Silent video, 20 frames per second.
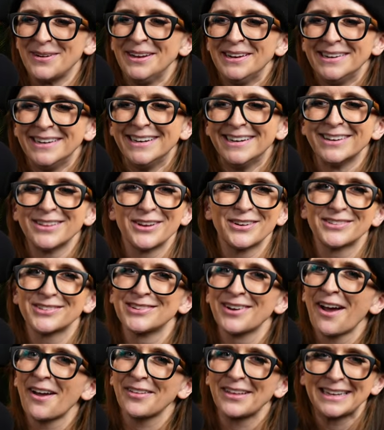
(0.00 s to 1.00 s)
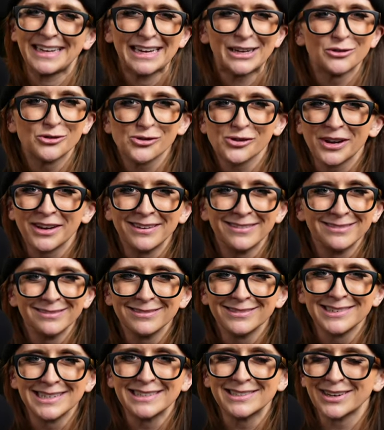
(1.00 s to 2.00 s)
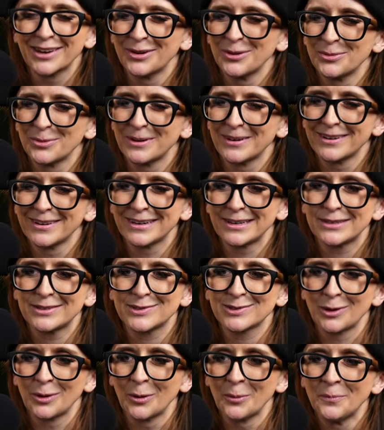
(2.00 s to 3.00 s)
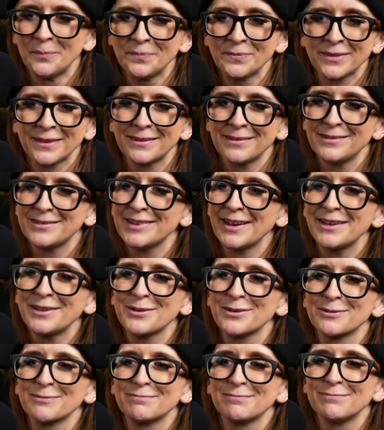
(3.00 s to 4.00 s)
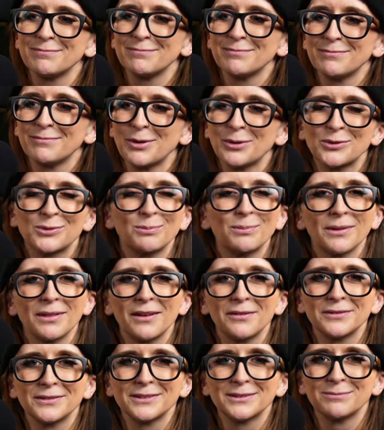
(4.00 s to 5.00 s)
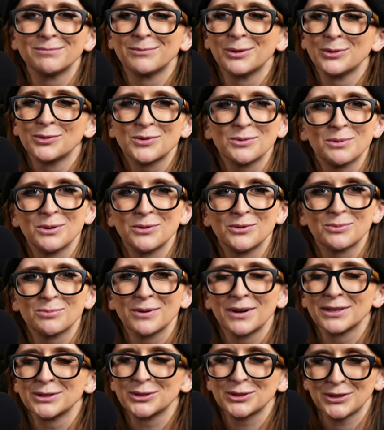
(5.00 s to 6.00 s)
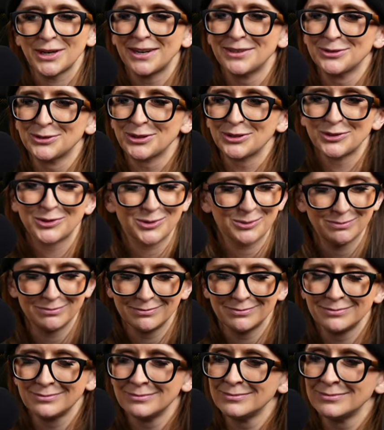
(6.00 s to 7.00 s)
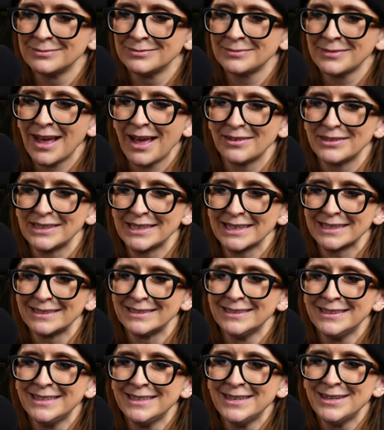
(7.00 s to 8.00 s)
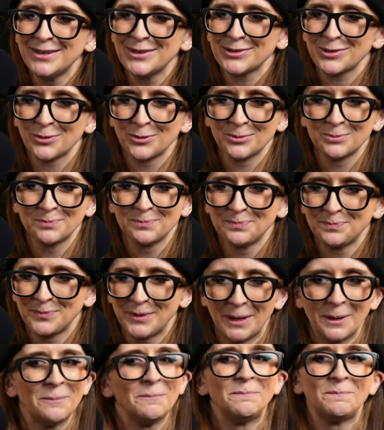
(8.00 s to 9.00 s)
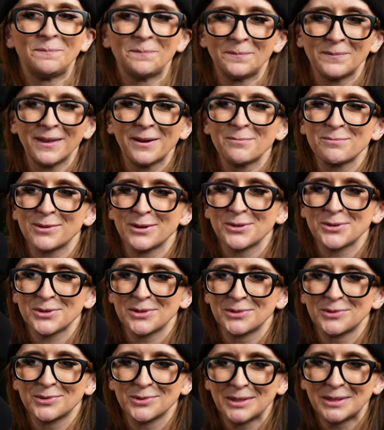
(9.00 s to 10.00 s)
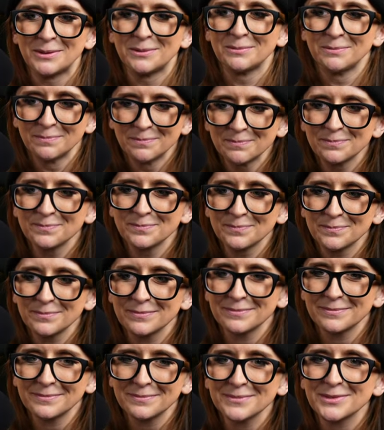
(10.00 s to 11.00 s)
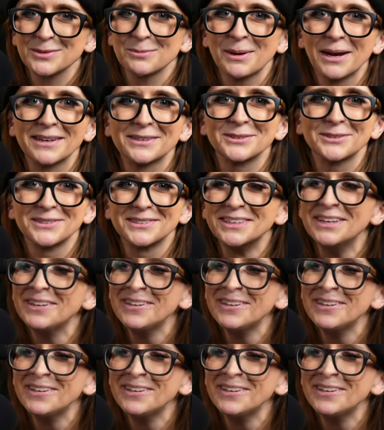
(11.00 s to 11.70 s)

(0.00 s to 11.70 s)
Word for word: it's not like intricate detail work. So take your most beloved, most abused brush and just have at it. So, yeah, that brush has seen some action.